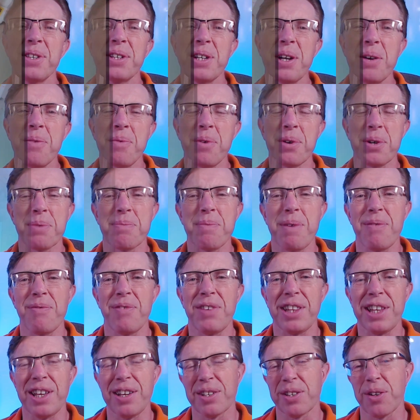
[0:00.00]
you can watch my
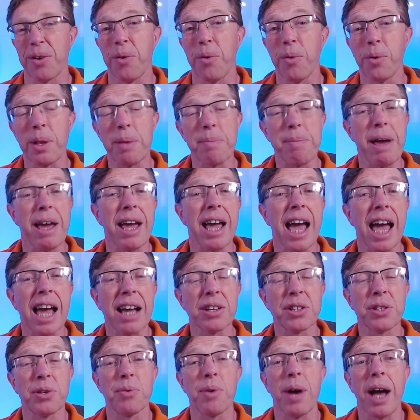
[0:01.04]
videos all about how
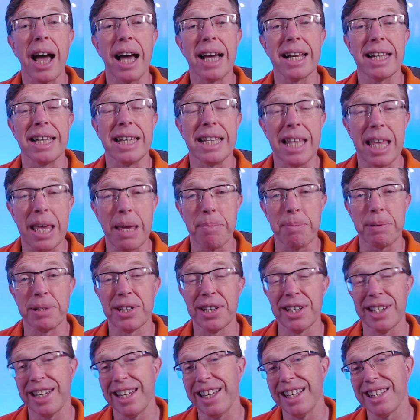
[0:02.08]
to add
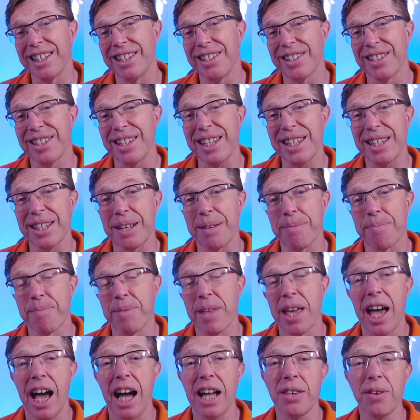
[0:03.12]
inhibitor into your system,
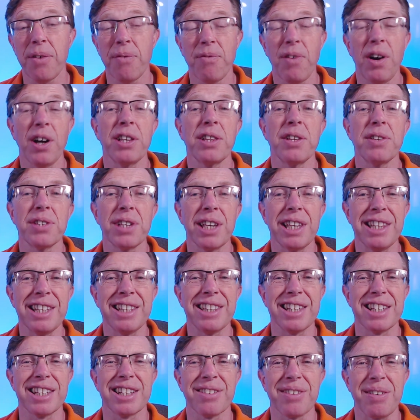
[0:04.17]
and you'll find those in the
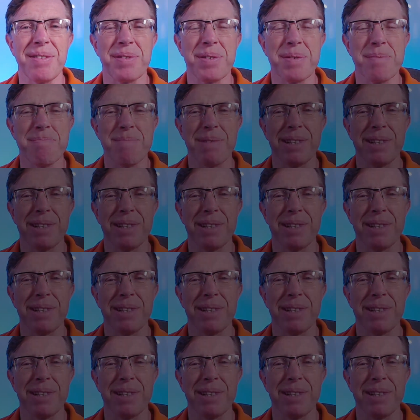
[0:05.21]
description